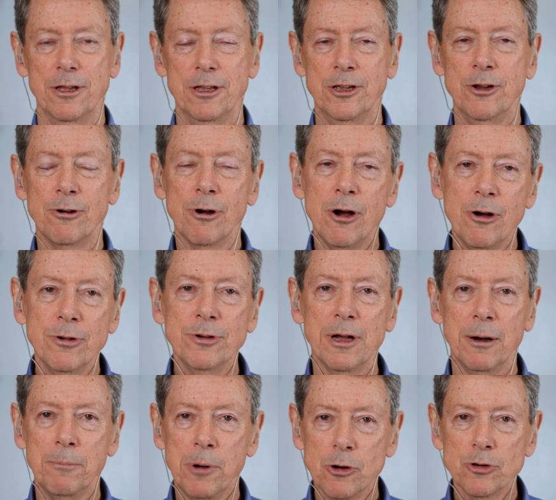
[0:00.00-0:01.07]
your own
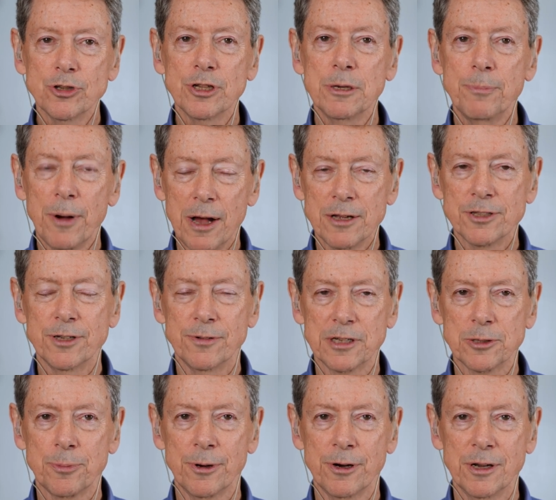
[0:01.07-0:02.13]
emotionally positive
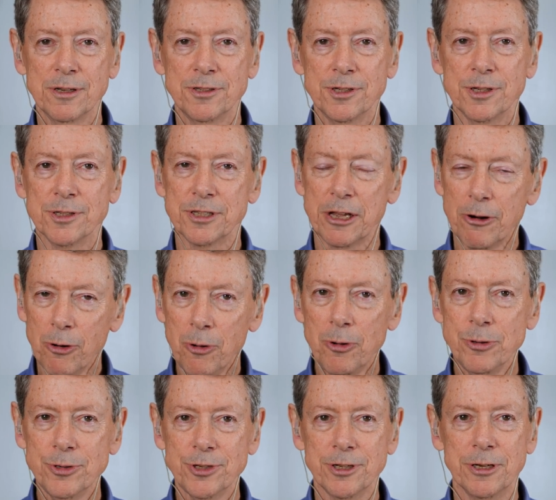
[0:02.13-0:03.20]
experiences that are
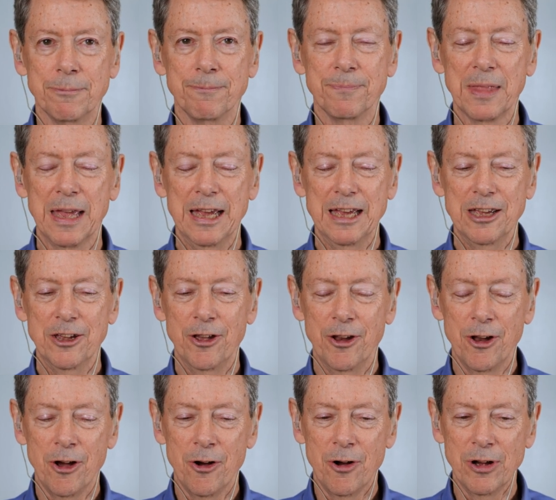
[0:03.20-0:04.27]
wholesome you
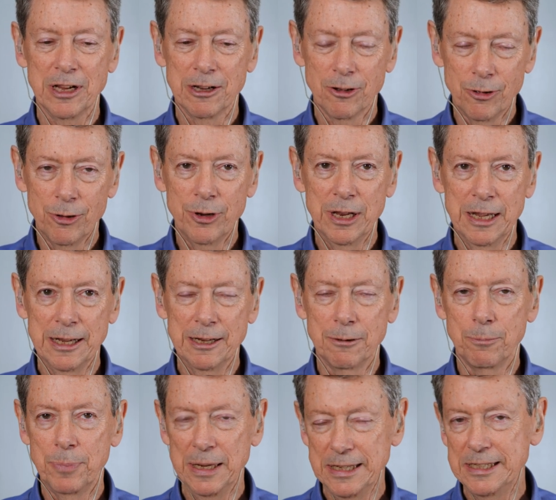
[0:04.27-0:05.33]
know, including
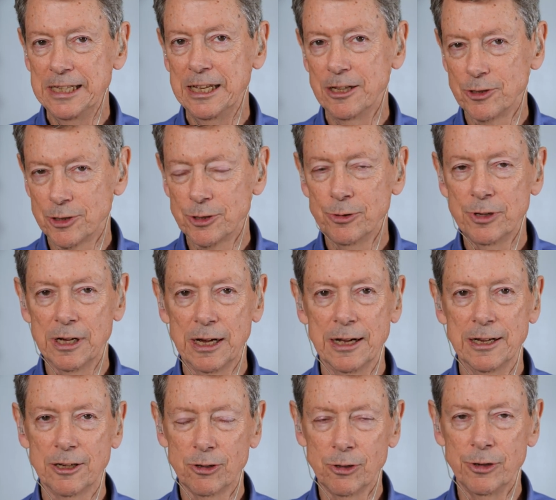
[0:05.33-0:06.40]
piti and
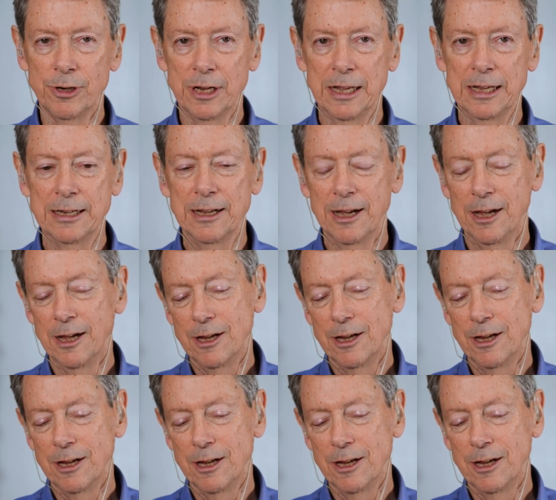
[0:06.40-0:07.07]
Sukha, including,